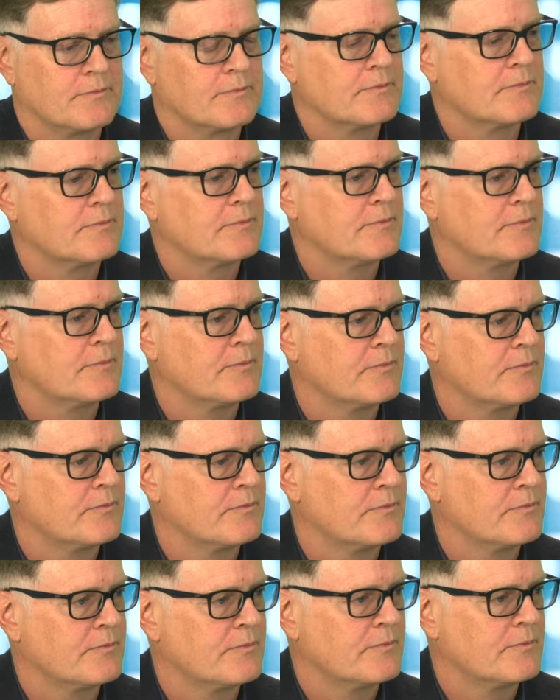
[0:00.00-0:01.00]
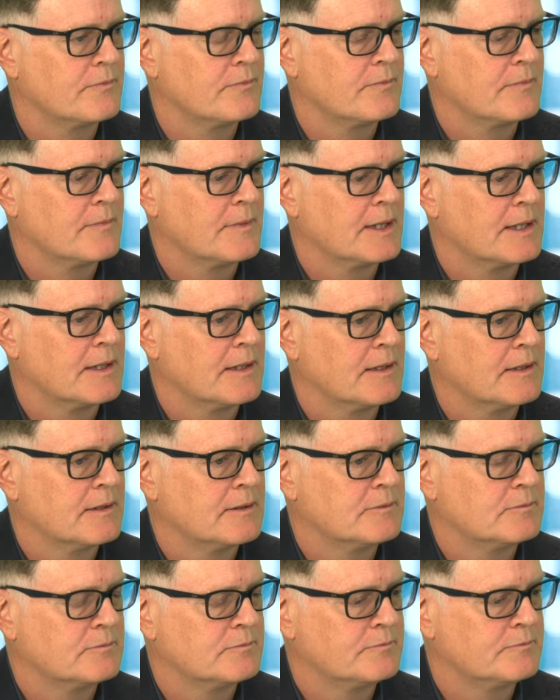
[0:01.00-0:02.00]

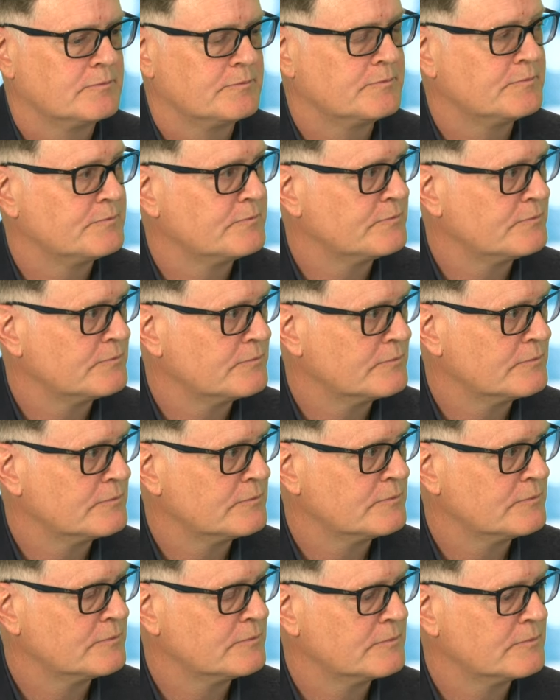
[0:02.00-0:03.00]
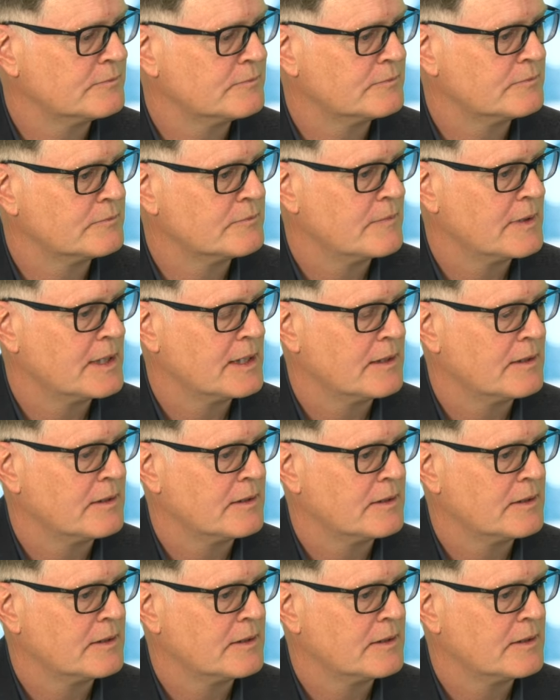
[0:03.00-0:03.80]
No words are spoken by the person on screen.